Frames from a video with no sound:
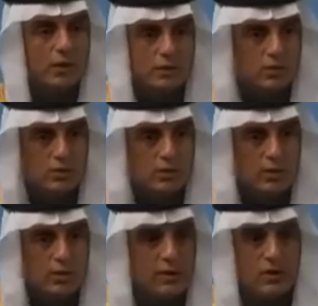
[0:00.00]
Western
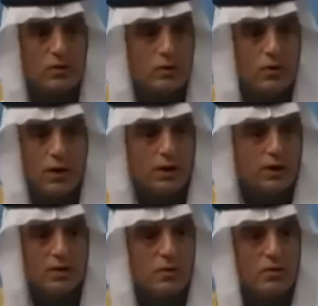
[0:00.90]
civilization would
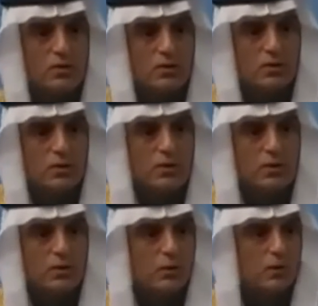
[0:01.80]
not exist
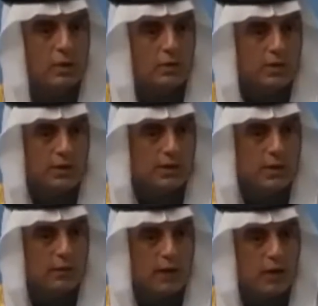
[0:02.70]
without the
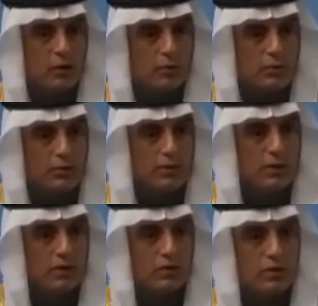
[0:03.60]
Islamic Arab
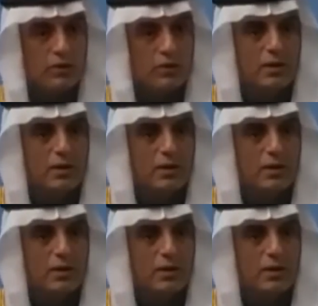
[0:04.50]
civilization.